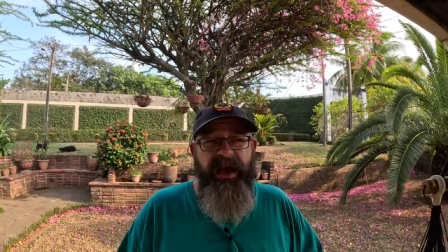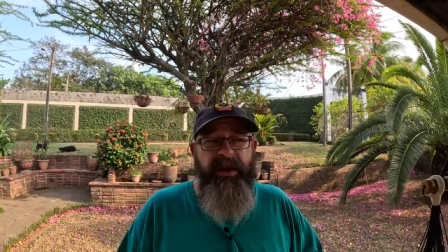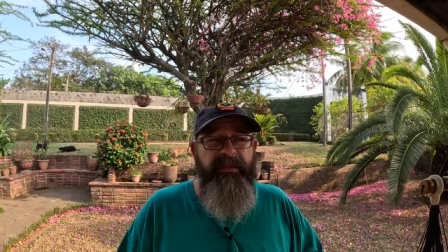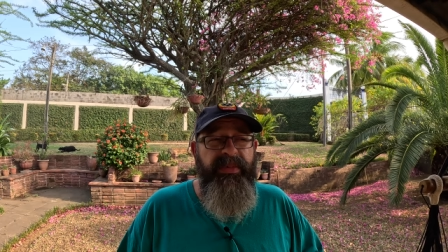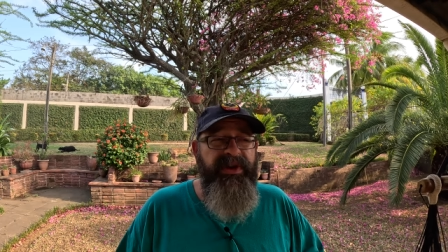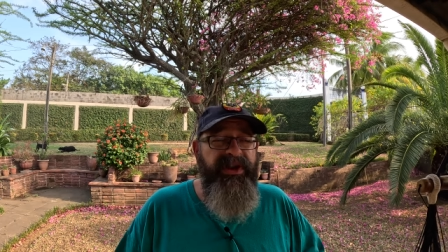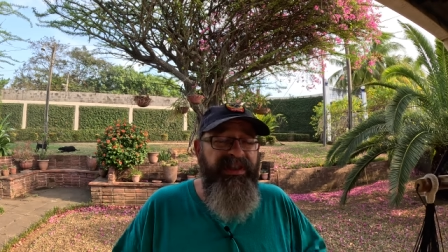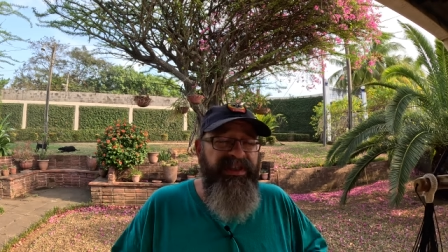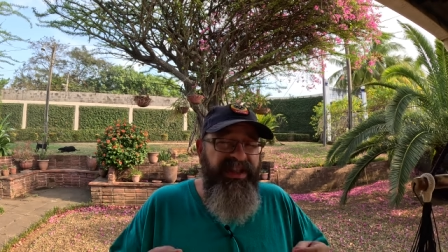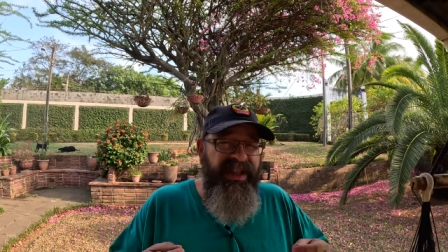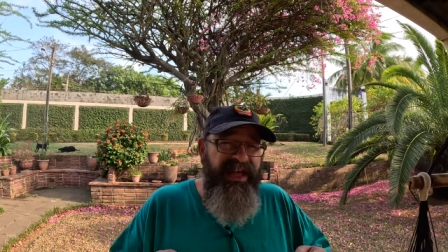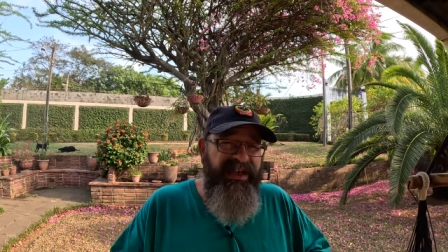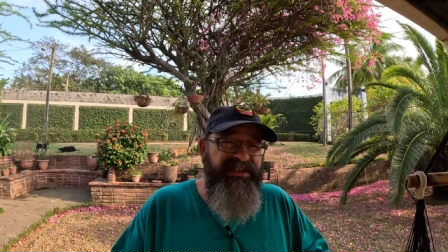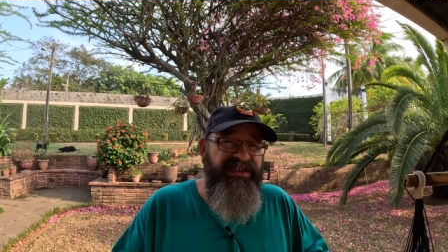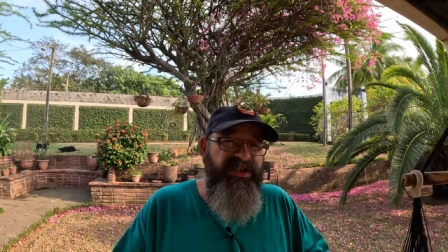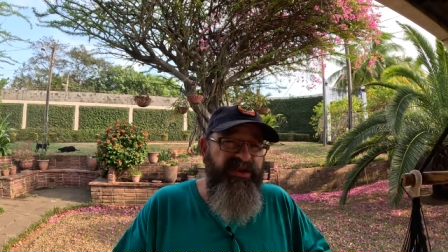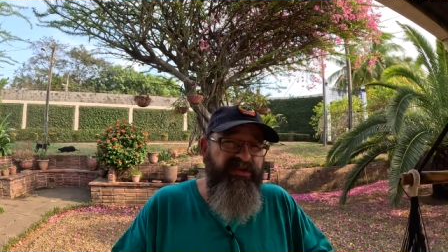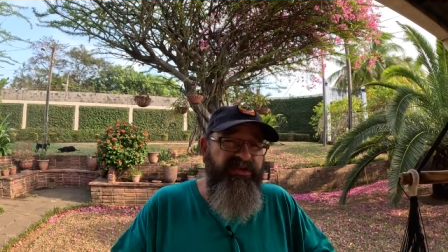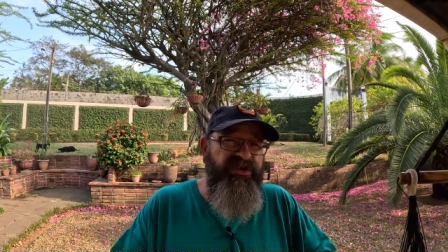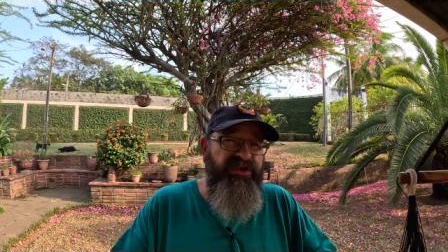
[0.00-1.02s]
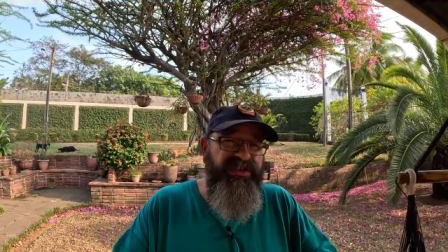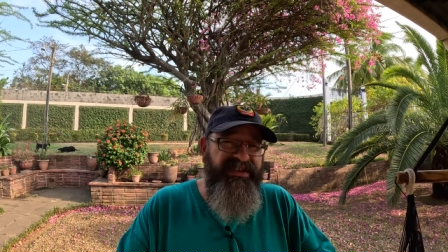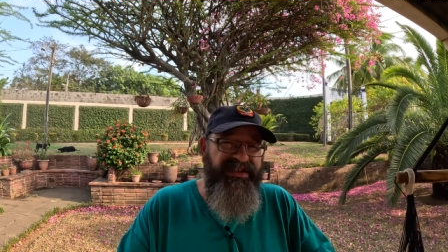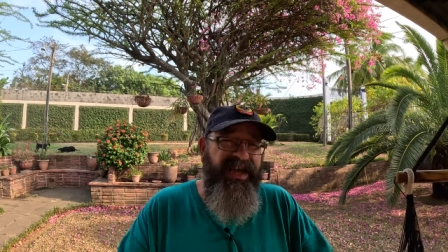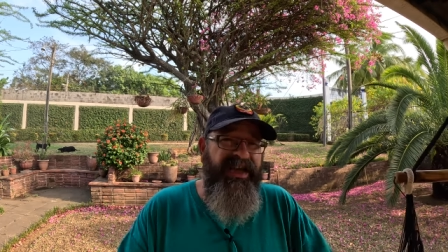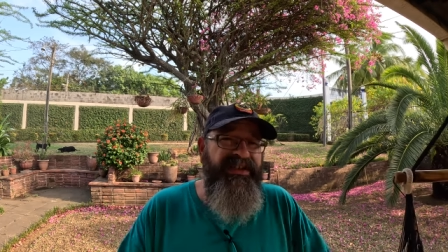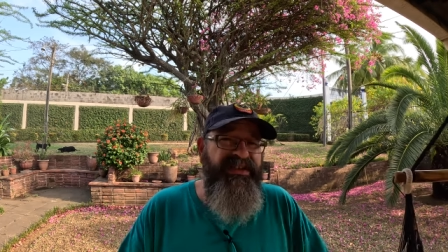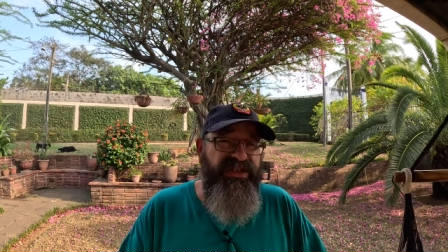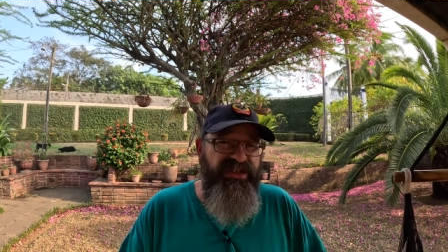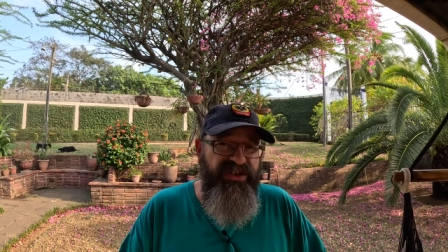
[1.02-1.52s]
But unless you
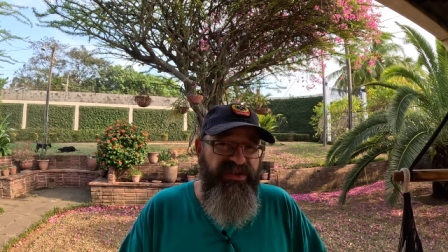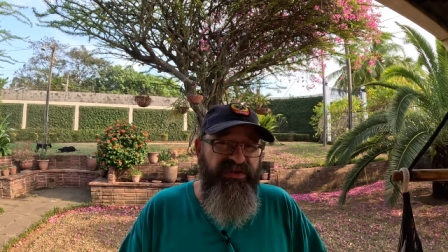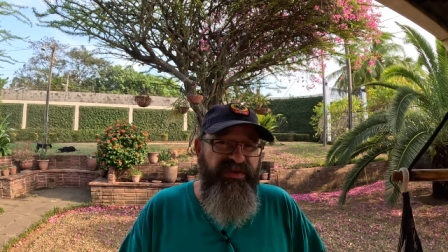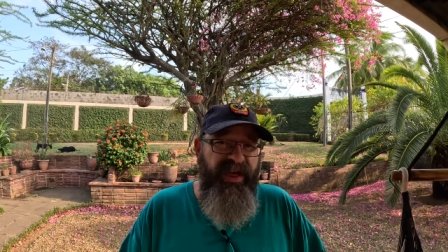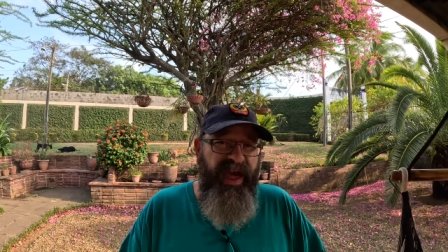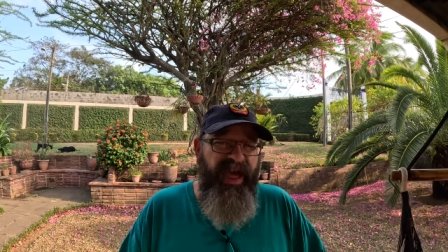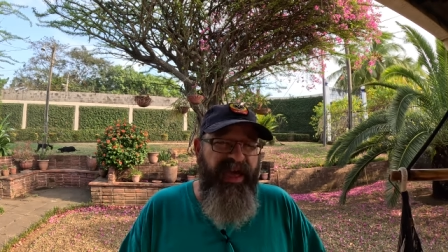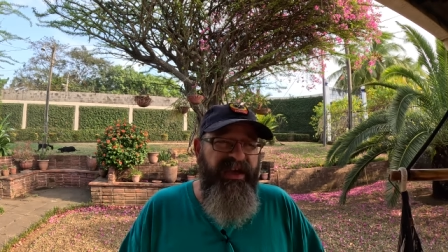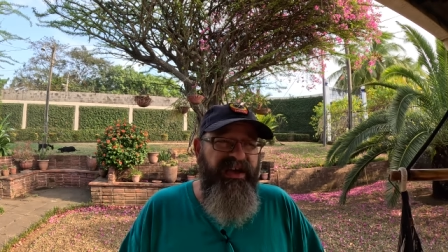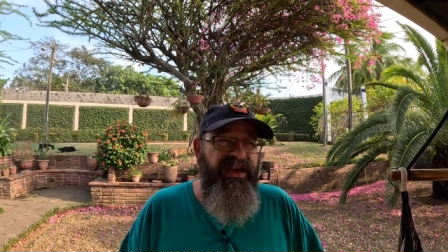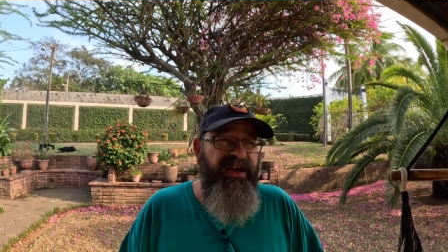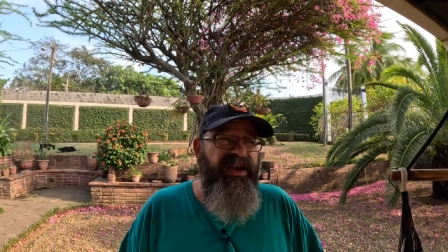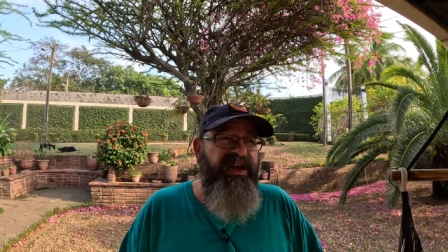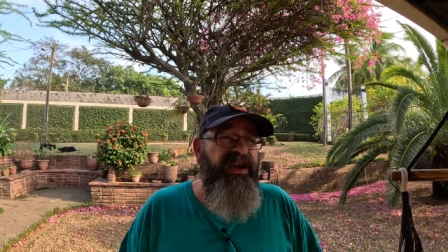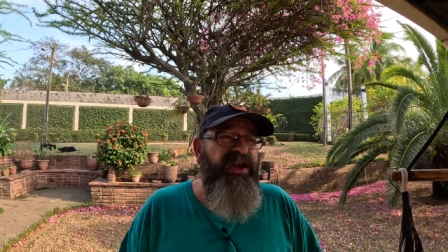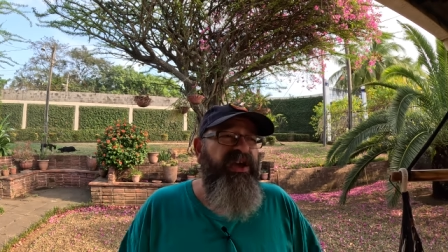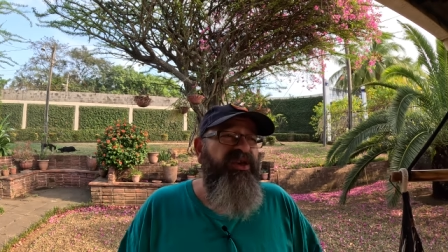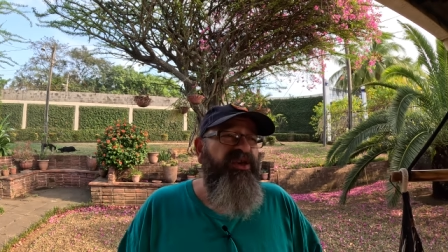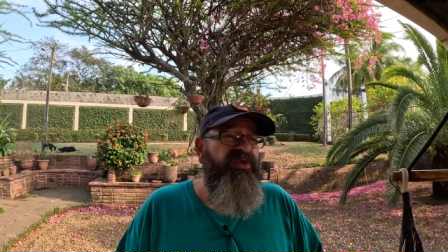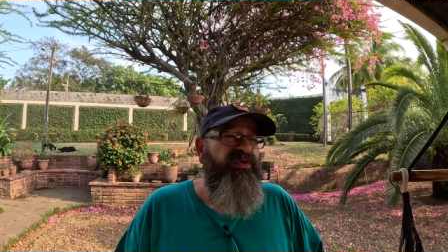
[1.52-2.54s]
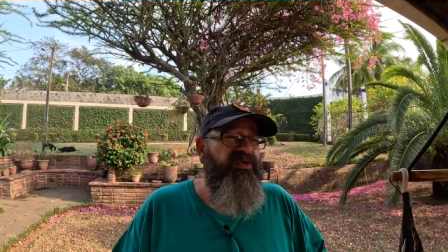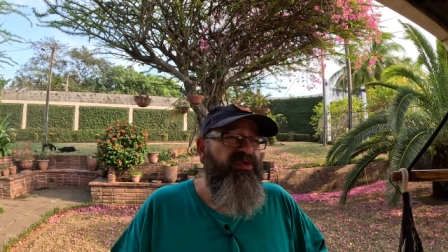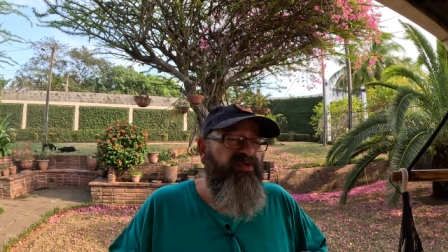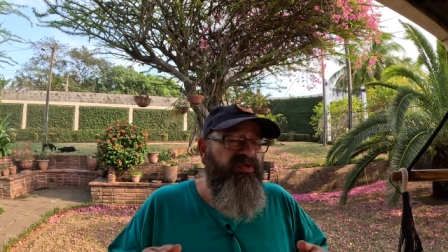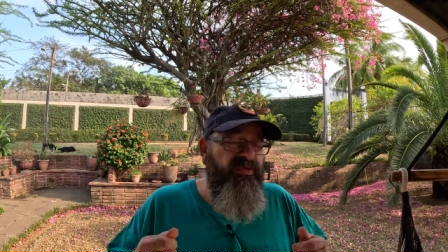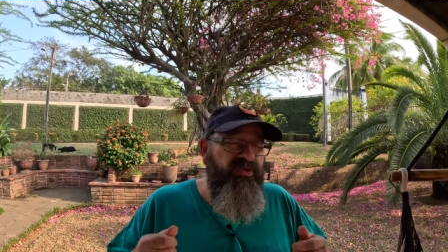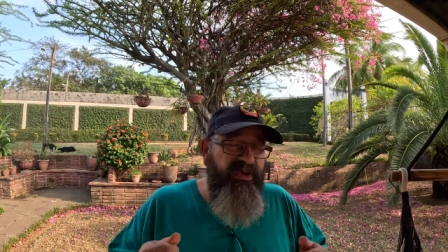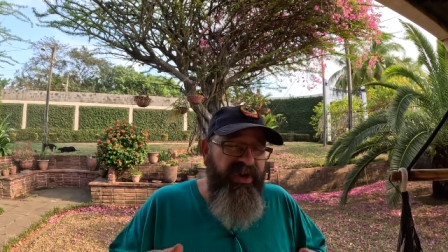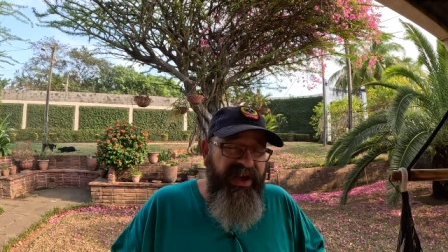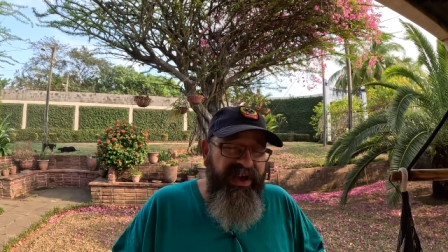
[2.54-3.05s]
decide to do that,
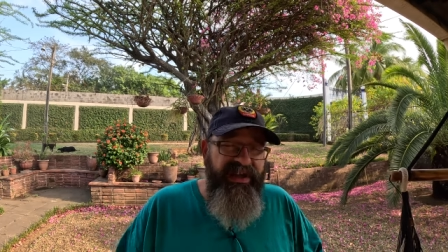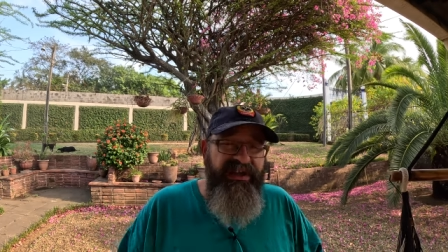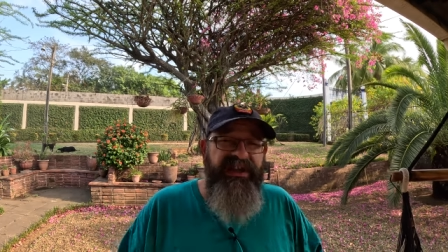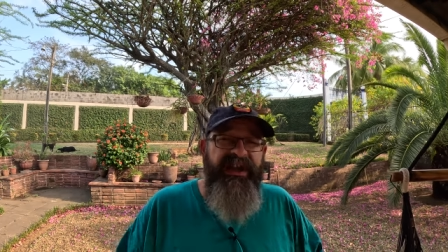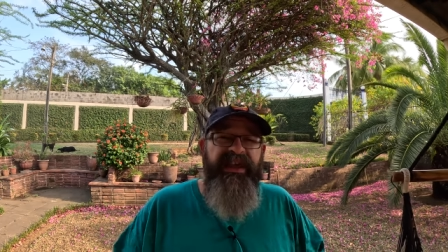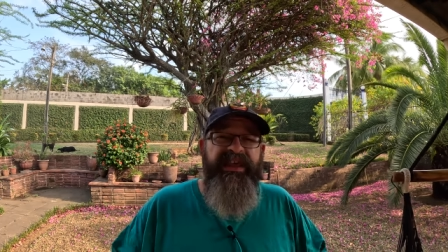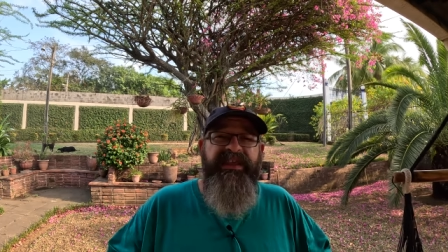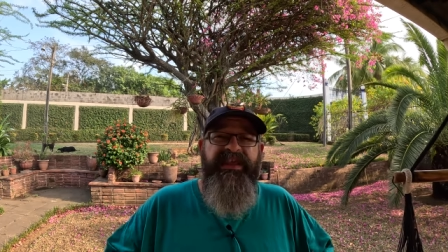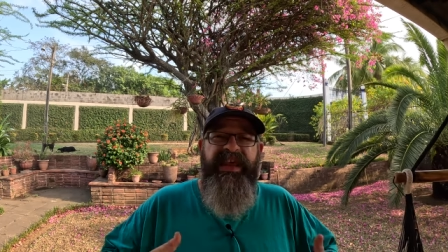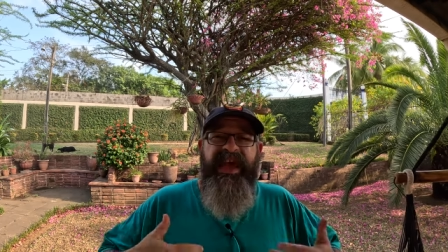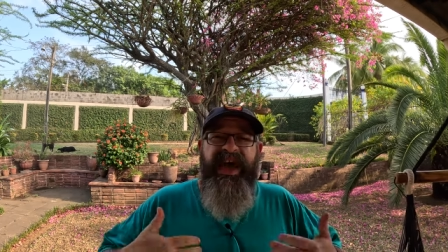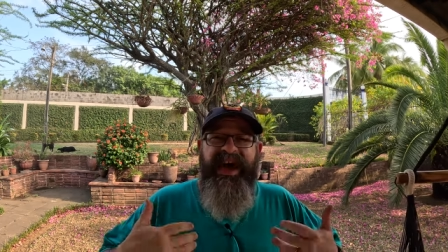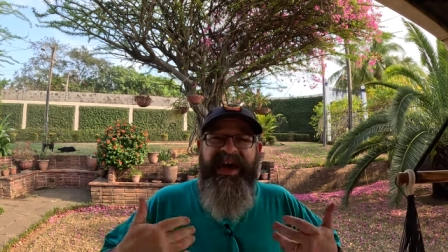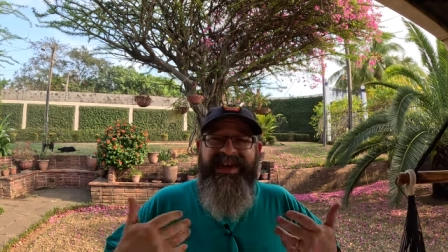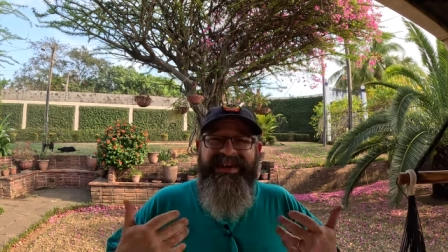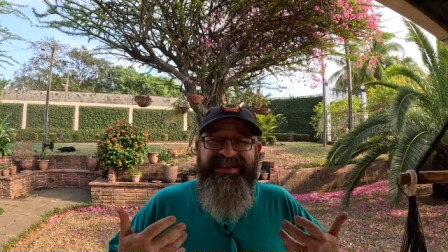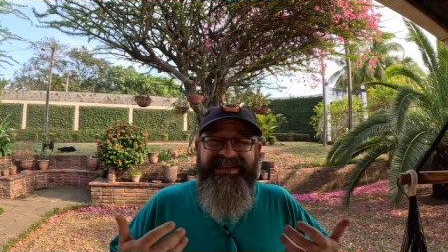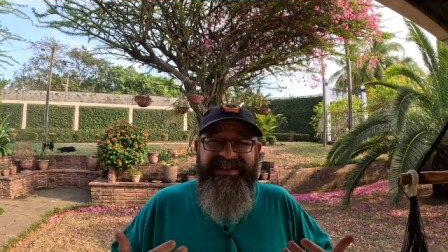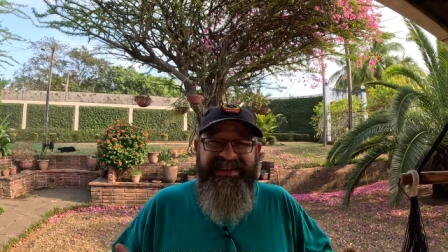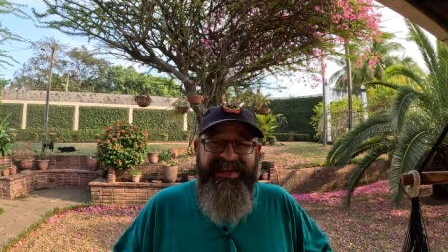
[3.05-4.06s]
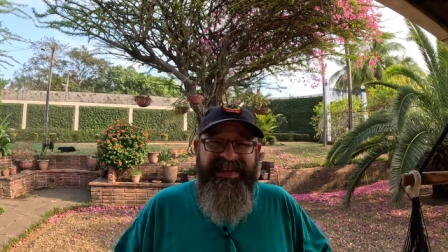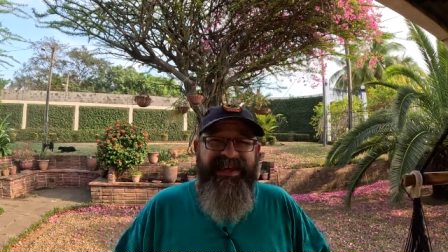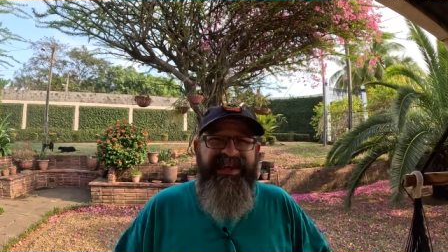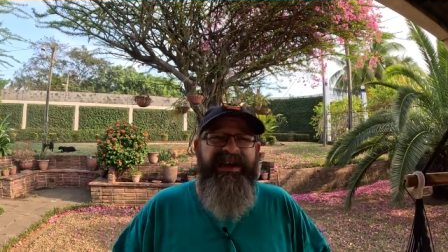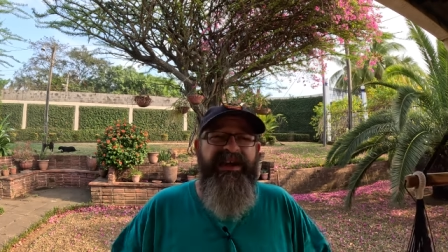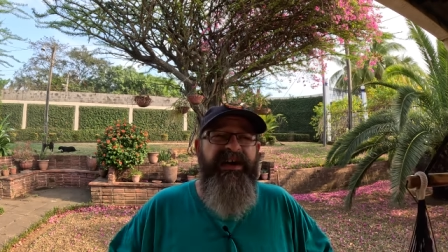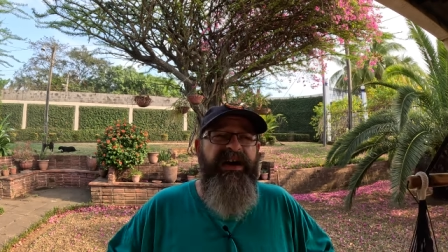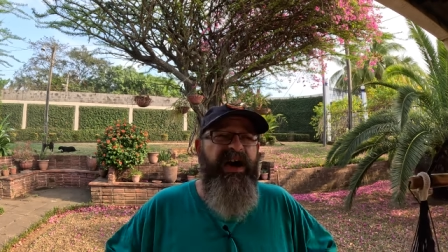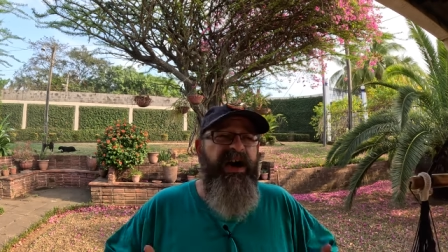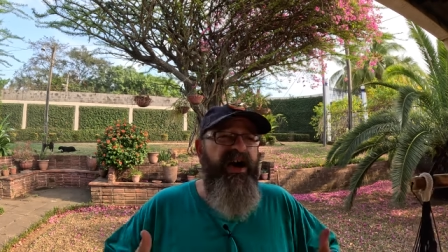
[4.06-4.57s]
really the
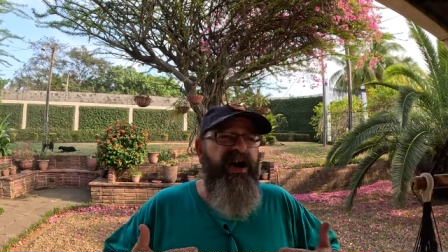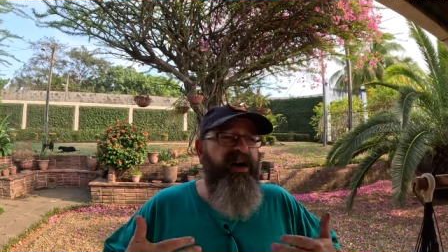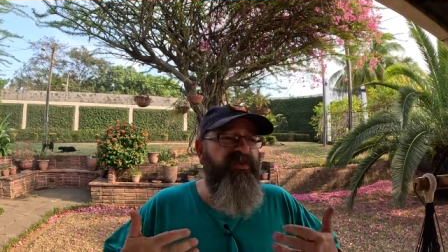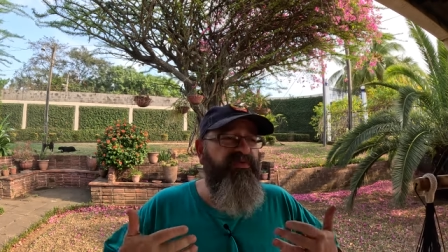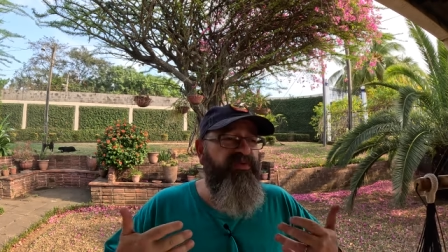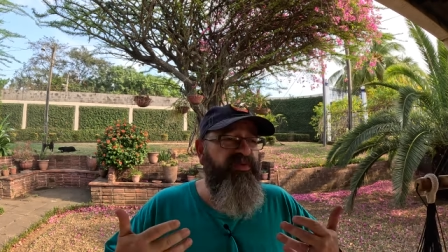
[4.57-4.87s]
idea of